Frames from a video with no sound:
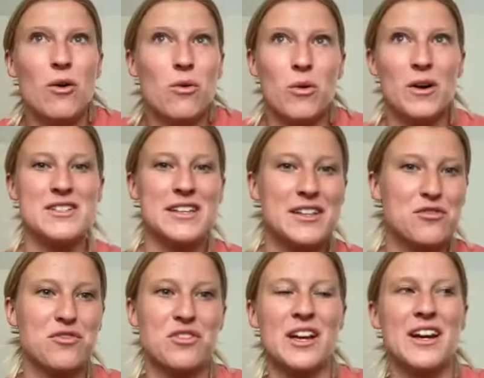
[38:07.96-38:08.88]
oh, was that a
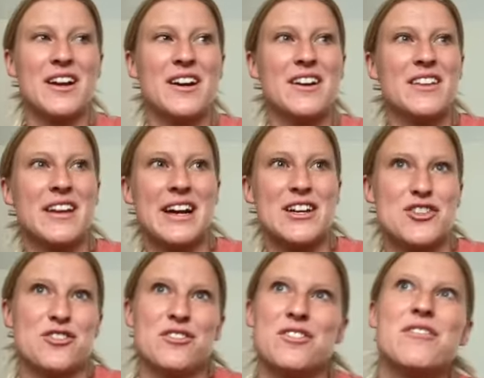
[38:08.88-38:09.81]
flare? Like, I
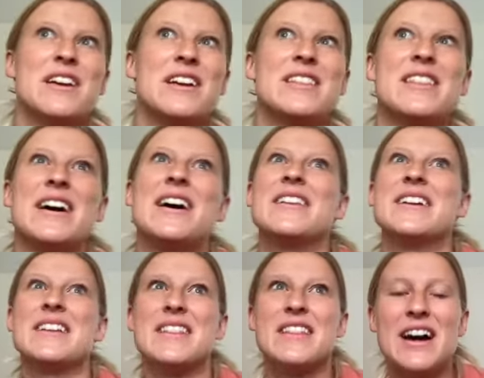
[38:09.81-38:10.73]
shouldn't have ate that.
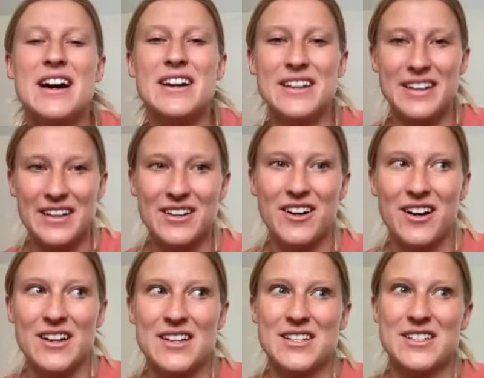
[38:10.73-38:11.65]
Like that can
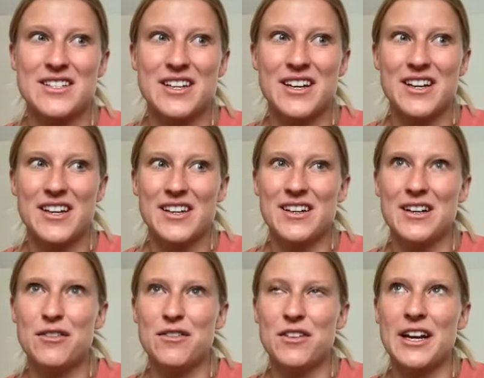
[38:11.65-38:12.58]
cause
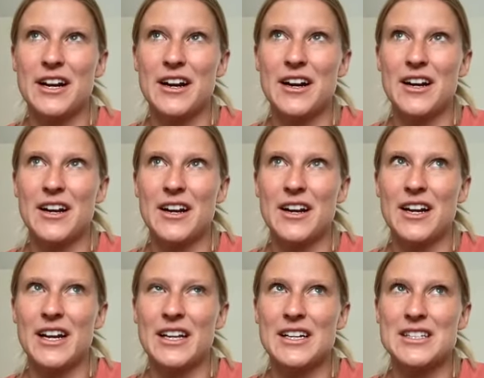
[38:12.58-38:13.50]
a flare
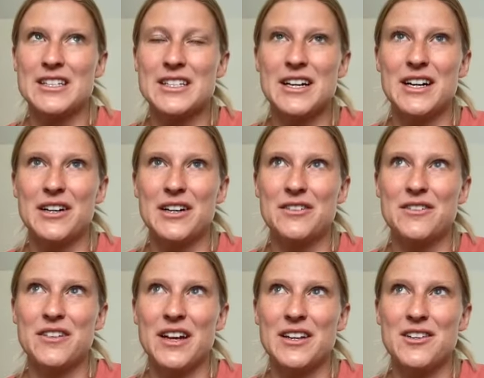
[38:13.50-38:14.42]
in itself.
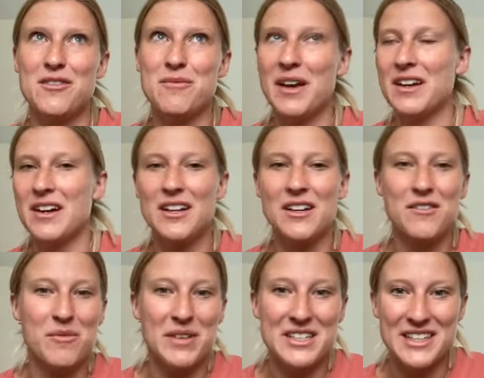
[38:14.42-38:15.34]
And you may not
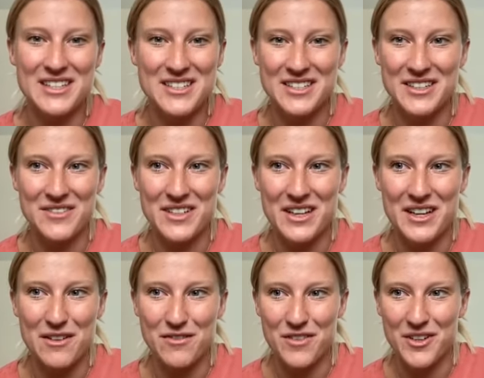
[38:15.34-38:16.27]
even be sensitive to
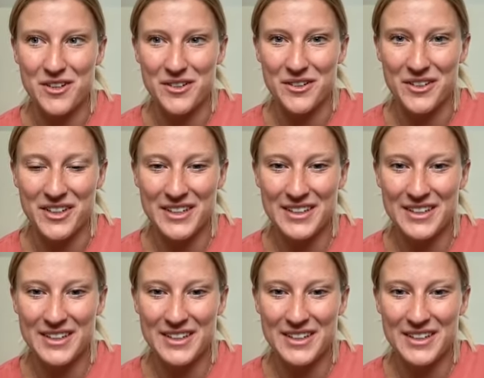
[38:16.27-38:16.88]
that food.